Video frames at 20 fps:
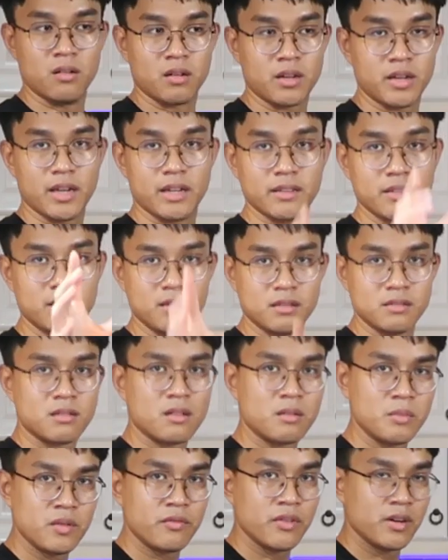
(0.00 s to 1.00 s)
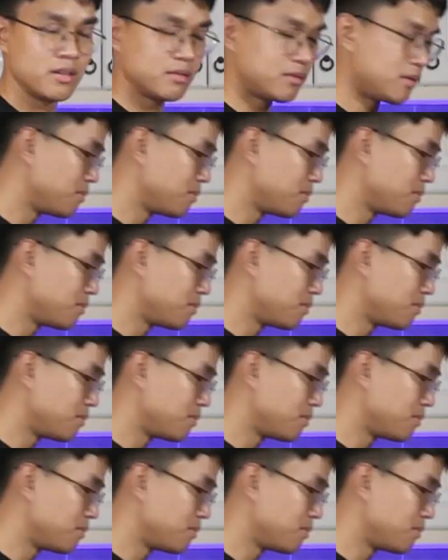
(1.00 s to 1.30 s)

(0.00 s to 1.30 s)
Okay, I think this is going to be very